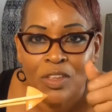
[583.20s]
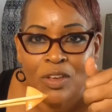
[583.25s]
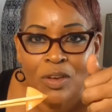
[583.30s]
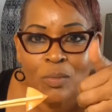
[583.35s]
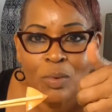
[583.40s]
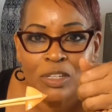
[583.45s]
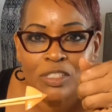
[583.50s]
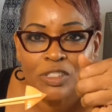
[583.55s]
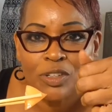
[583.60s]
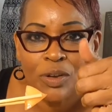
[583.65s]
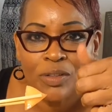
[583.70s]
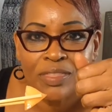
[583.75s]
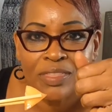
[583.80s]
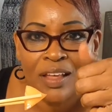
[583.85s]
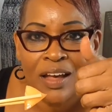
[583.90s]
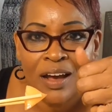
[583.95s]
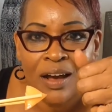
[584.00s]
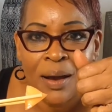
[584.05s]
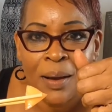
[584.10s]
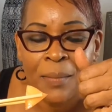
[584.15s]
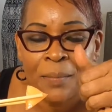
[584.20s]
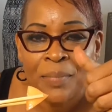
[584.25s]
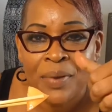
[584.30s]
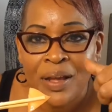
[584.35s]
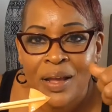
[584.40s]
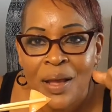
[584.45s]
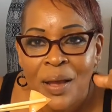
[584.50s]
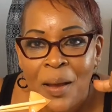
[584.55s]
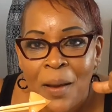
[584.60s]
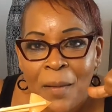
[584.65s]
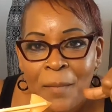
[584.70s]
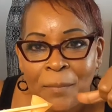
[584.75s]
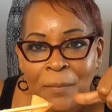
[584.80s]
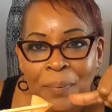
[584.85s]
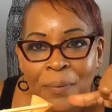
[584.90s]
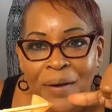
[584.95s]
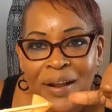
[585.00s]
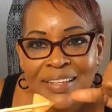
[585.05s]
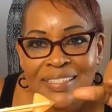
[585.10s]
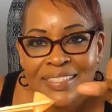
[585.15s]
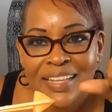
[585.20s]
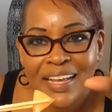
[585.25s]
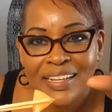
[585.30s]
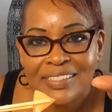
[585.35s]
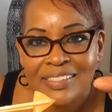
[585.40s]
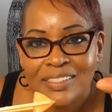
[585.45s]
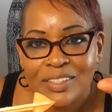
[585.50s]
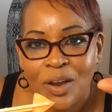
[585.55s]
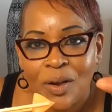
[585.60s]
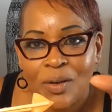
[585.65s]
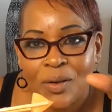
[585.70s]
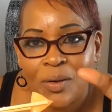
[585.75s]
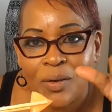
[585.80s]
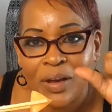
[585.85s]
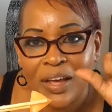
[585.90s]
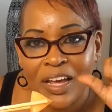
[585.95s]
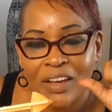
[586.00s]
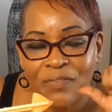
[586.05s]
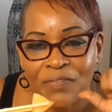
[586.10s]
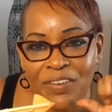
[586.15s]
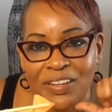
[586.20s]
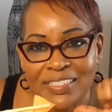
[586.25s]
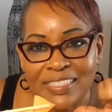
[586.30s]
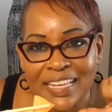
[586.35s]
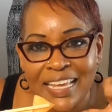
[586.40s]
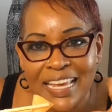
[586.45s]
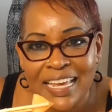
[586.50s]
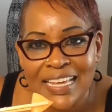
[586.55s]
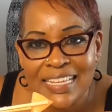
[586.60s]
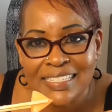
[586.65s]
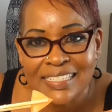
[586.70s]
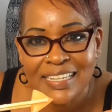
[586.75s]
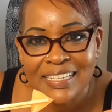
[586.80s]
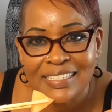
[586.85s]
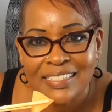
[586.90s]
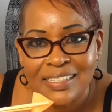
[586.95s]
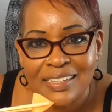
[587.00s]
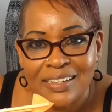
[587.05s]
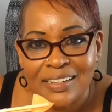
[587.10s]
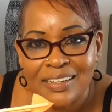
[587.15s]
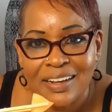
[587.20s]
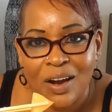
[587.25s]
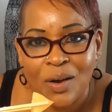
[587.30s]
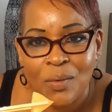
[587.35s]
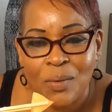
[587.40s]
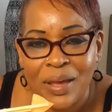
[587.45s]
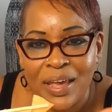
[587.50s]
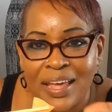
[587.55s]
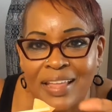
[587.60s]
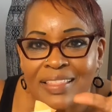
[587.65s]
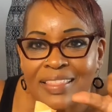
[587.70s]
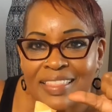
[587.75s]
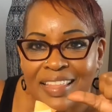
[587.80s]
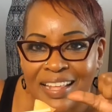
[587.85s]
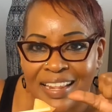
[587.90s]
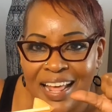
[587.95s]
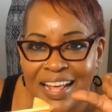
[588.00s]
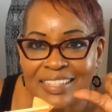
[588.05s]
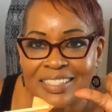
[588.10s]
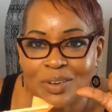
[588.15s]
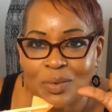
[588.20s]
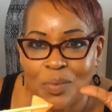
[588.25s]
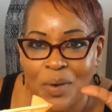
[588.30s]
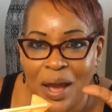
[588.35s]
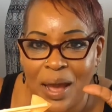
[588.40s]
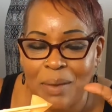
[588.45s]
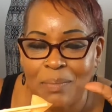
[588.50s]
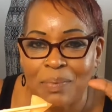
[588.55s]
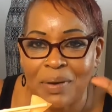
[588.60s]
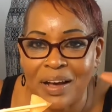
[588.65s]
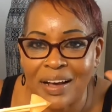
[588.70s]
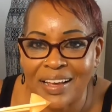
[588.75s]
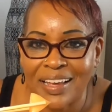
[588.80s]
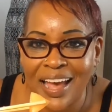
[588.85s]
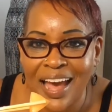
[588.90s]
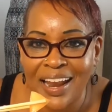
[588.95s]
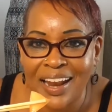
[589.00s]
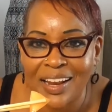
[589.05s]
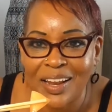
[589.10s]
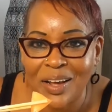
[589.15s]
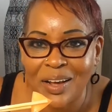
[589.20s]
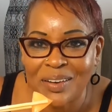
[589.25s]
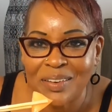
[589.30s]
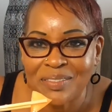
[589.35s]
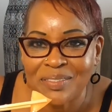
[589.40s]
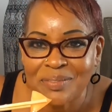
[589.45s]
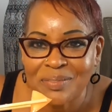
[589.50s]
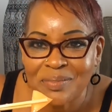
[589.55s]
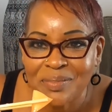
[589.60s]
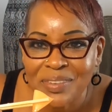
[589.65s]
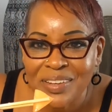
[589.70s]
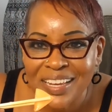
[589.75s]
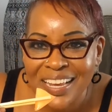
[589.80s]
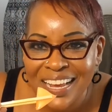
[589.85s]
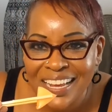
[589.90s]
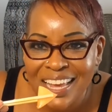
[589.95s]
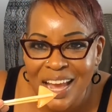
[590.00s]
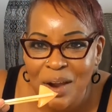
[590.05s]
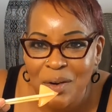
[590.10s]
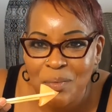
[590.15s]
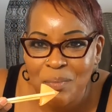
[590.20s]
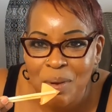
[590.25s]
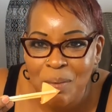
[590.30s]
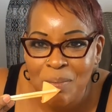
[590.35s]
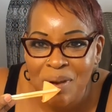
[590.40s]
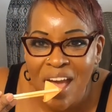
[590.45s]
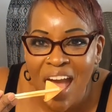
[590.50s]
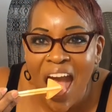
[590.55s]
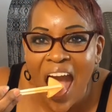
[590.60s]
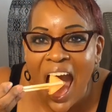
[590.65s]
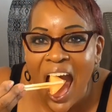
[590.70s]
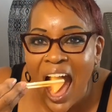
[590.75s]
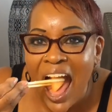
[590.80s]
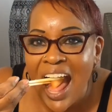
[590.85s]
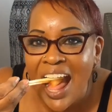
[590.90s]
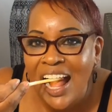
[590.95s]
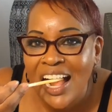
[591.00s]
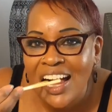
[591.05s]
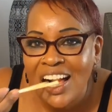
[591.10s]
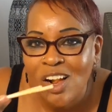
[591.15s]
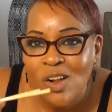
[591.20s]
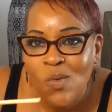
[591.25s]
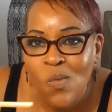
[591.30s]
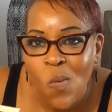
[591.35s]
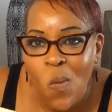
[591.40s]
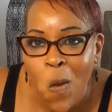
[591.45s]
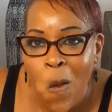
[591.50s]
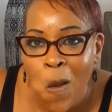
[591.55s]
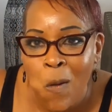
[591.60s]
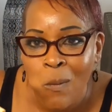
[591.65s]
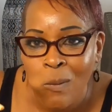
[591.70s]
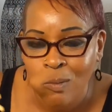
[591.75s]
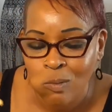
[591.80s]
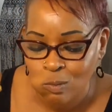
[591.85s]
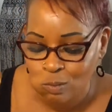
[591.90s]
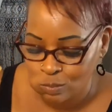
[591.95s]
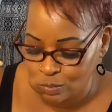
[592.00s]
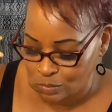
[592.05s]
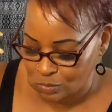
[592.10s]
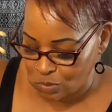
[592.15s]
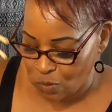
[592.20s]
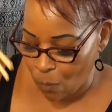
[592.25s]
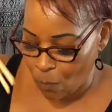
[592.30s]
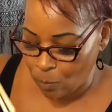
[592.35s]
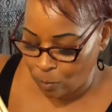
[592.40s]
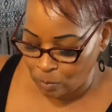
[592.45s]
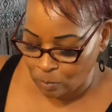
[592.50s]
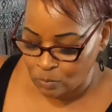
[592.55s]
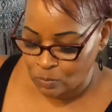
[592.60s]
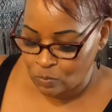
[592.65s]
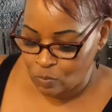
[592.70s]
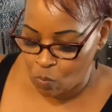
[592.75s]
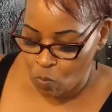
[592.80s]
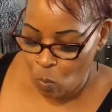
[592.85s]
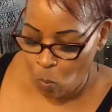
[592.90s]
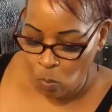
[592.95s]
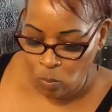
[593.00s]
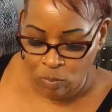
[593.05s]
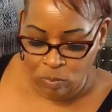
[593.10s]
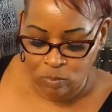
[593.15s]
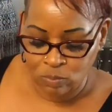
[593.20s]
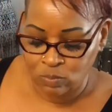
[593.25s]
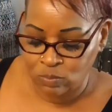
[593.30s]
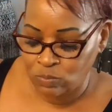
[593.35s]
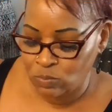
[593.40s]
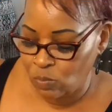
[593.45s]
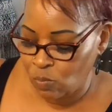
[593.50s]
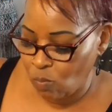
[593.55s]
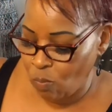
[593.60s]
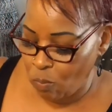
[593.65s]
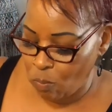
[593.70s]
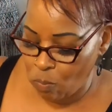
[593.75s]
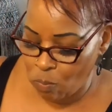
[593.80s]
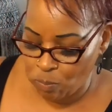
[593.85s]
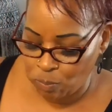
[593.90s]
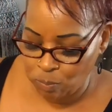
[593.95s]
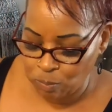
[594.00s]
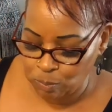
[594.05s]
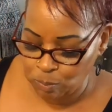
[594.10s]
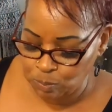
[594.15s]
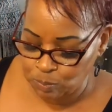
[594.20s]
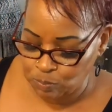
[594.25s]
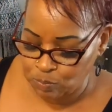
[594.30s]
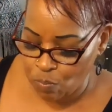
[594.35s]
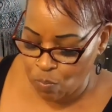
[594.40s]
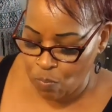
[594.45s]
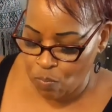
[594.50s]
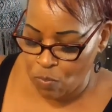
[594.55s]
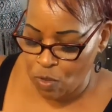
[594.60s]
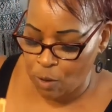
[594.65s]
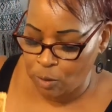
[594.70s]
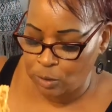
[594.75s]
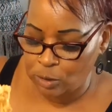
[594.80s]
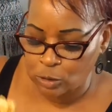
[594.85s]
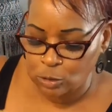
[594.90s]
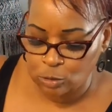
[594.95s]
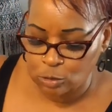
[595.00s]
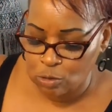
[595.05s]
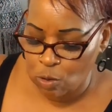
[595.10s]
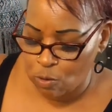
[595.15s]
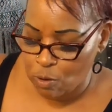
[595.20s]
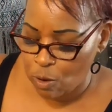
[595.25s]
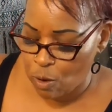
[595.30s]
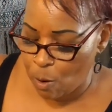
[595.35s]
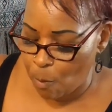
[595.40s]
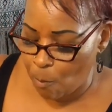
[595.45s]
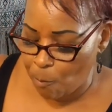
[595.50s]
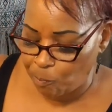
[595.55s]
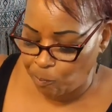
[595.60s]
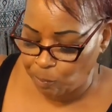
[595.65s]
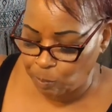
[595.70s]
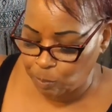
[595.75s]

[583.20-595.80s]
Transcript: With your thumb, press that circle. If it's easy to go in, then that's a ripe cantaloupe. Can y'all remember that? Mm-hmm. Mm. Mm-hmm. It's so good.